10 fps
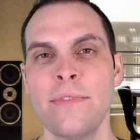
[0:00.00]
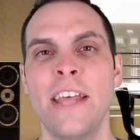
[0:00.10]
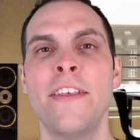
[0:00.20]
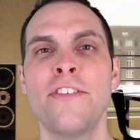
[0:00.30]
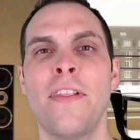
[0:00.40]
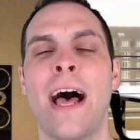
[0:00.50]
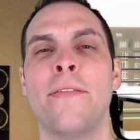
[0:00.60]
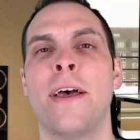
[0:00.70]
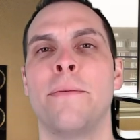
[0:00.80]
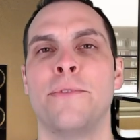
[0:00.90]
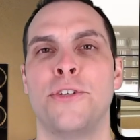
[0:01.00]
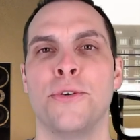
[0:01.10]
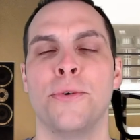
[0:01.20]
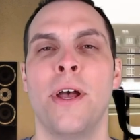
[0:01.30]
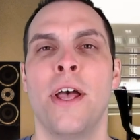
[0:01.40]
and this allowed them
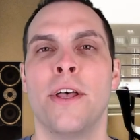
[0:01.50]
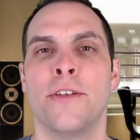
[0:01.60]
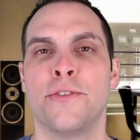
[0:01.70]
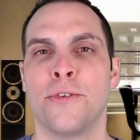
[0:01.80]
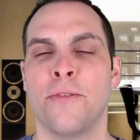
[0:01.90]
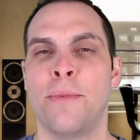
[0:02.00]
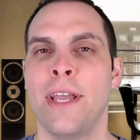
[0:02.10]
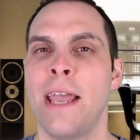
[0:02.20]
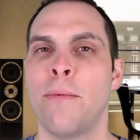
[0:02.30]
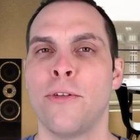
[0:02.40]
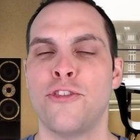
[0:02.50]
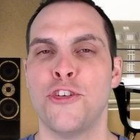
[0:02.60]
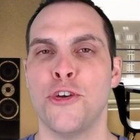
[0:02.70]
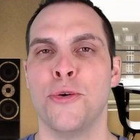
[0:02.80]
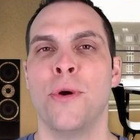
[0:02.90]
to sort of be able
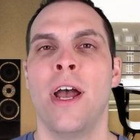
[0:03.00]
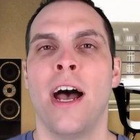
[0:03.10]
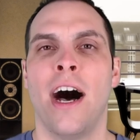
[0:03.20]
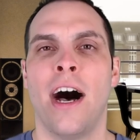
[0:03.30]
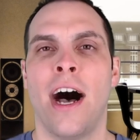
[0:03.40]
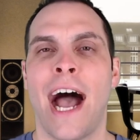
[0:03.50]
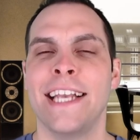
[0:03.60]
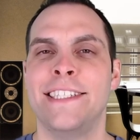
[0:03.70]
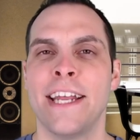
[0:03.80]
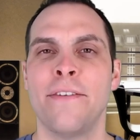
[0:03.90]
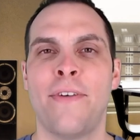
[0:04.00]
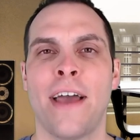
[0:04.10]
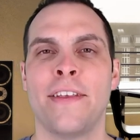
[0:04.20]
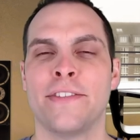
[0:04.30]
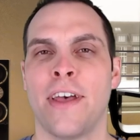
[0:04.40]
to uh, identify
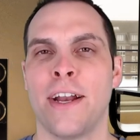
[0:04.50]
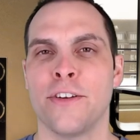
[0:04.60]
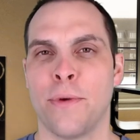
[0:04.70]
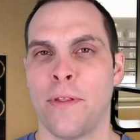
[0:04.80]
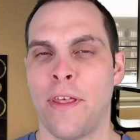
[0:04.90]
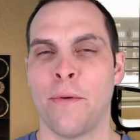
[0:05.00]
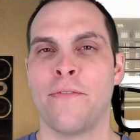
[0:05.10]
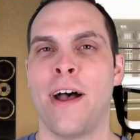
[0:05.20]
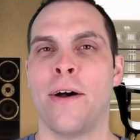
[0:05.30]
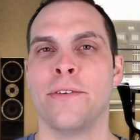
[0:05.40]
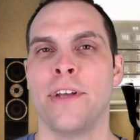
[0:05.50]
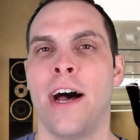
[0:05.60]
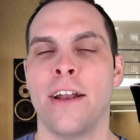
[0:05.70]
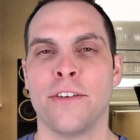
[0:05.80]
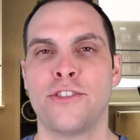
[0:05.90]
these layers, whether they were found
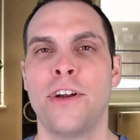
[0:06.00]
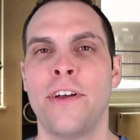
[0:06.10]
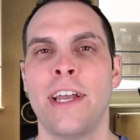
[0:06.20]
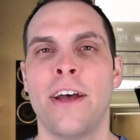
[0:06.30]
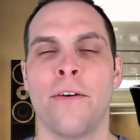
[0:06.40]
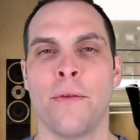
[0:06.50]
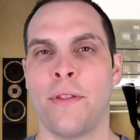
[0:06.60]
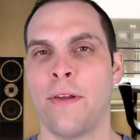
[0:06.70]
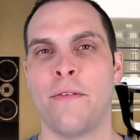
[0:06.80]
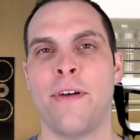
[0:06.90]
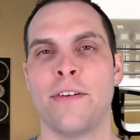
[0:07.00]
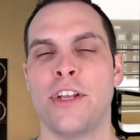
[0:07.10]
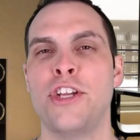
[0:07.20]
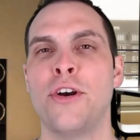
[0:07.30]
on Australia or whether they were found in